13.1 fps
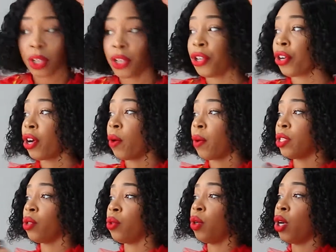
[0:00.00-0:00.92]
You're going
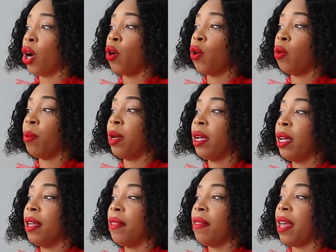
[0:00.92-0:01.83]
to comb
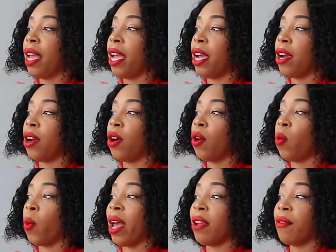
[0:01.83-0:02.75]
the hair
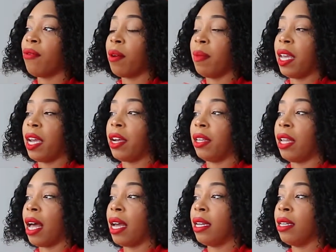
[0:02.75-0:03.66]
away from the
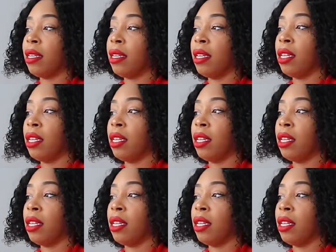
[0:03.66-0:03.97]
hairline,